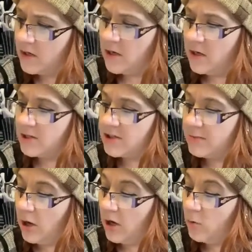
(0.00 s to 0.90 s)
A
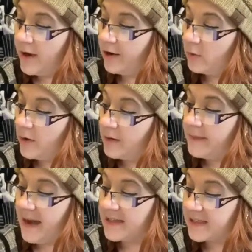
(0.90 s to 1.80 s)
small wickerwork
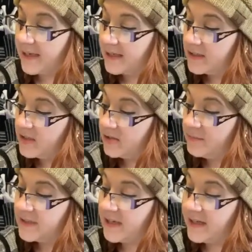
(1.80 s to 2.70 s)
basket stood
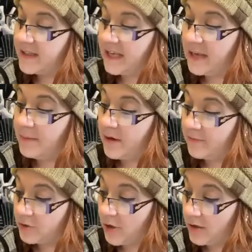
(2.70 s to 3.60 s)
beside the heap of
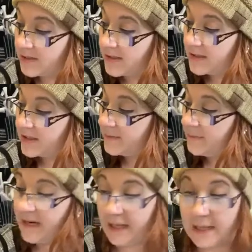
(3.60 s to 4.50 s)
trunks,
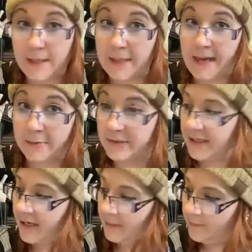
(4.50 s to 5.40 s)
spitting loudly.